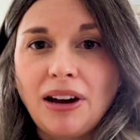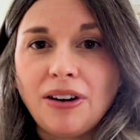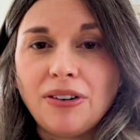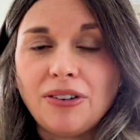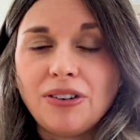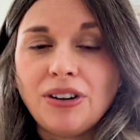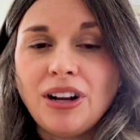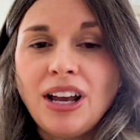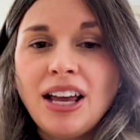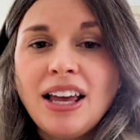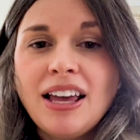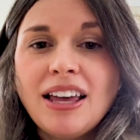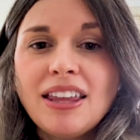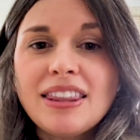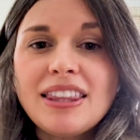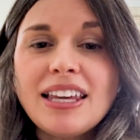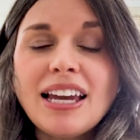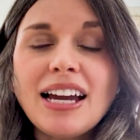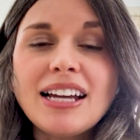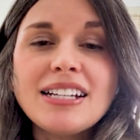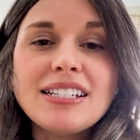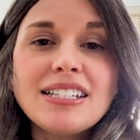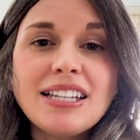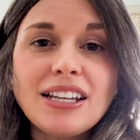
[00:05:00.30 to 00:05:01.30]
about
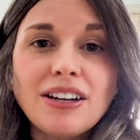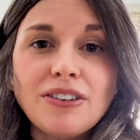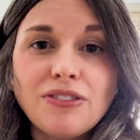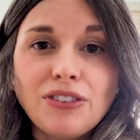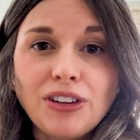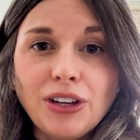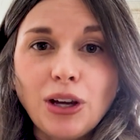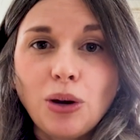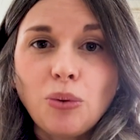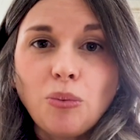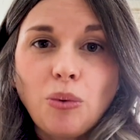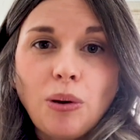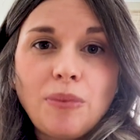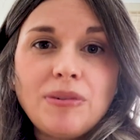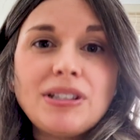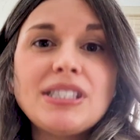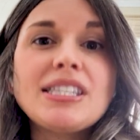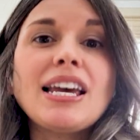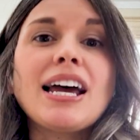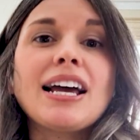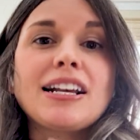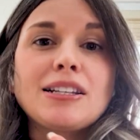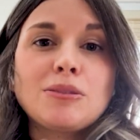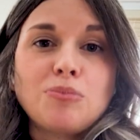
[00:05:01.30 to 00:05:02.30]
the idea of like a
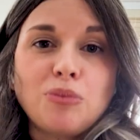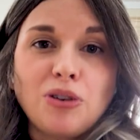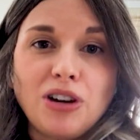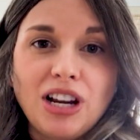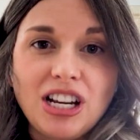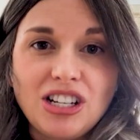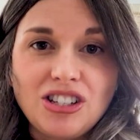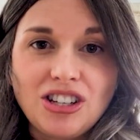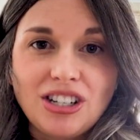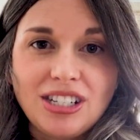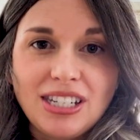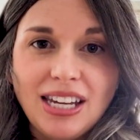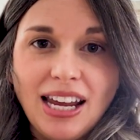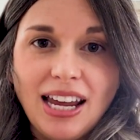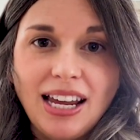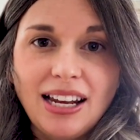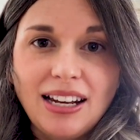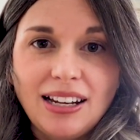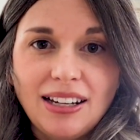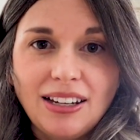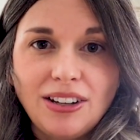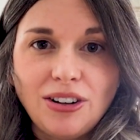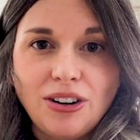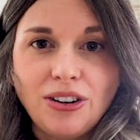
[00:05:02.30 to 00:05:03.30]
woman's expiration
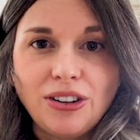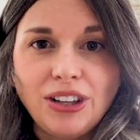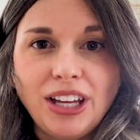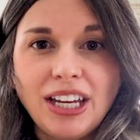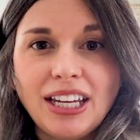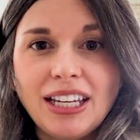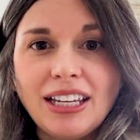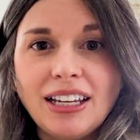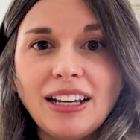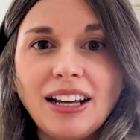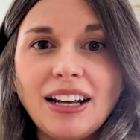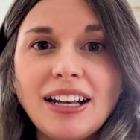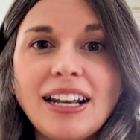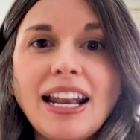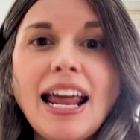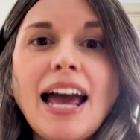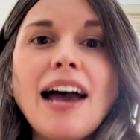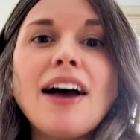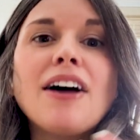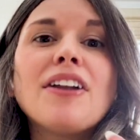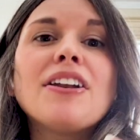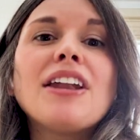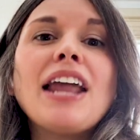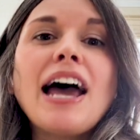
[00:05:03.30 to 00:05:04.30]
date. You know, like
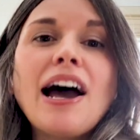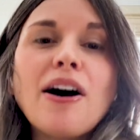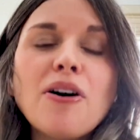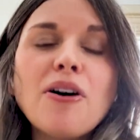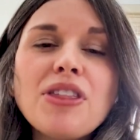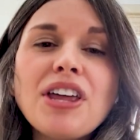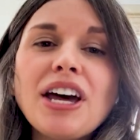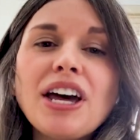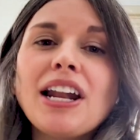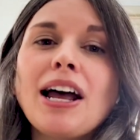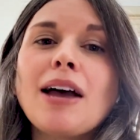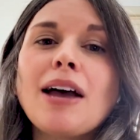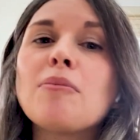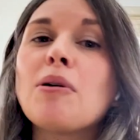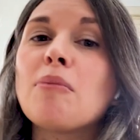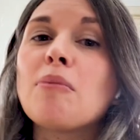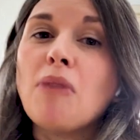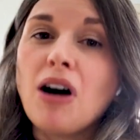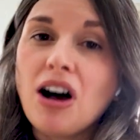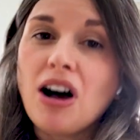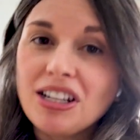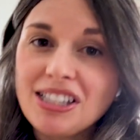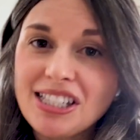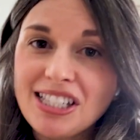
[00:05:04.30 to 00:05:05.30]
now that I'm a
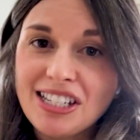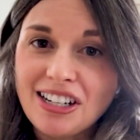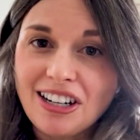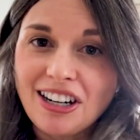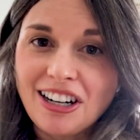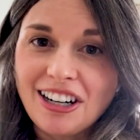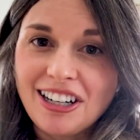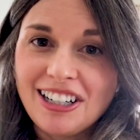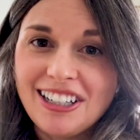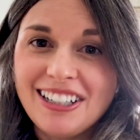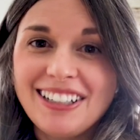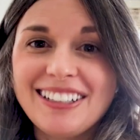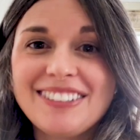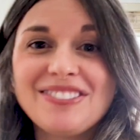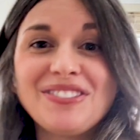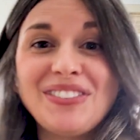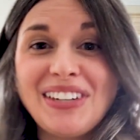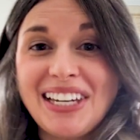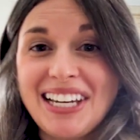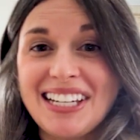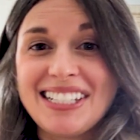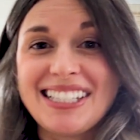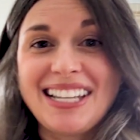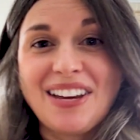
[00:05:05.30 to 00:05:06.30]
monster
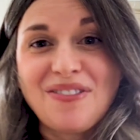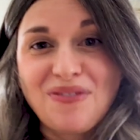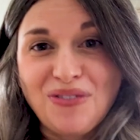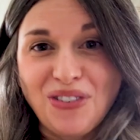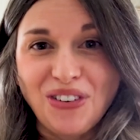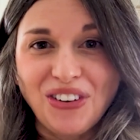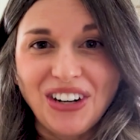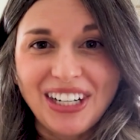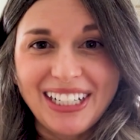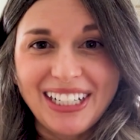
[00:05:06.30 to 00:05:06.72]
because I'm